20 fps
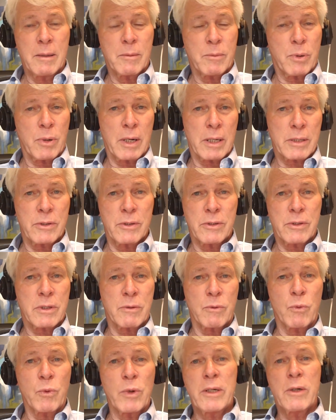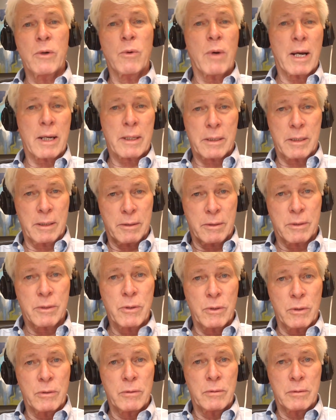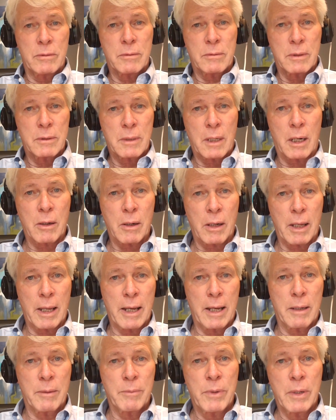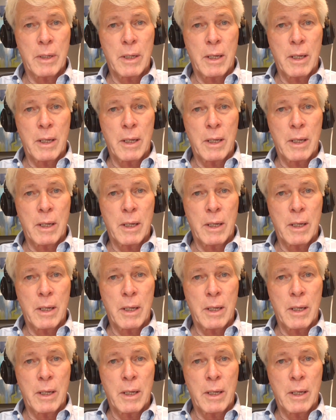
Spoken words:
presents redirected to our lab.